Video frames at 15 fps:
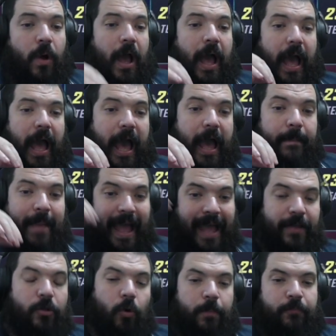at
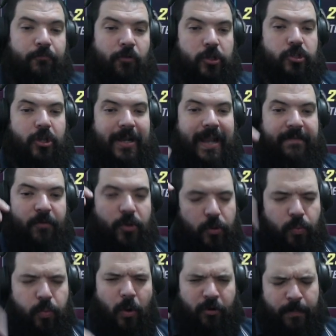your roster level. You
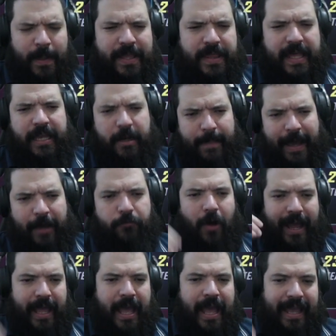want to be thinking about,
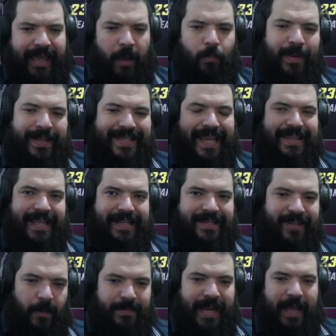right, can we take these
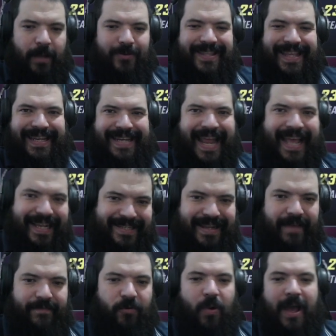up now to the next
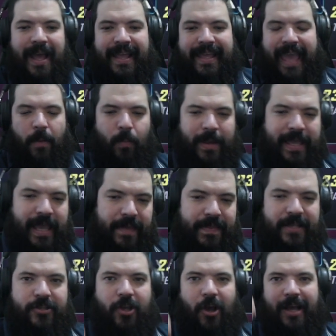level? Can we get
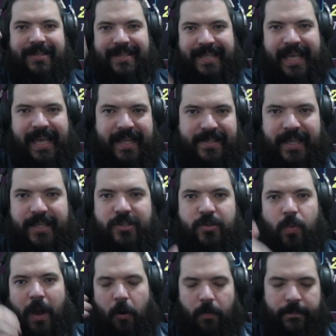these guys to gear tier
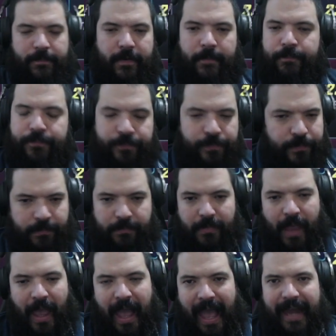12
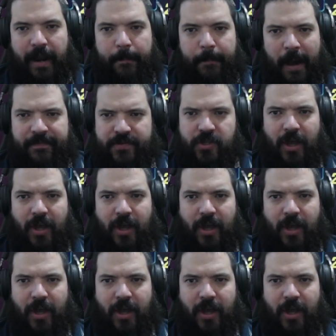and above type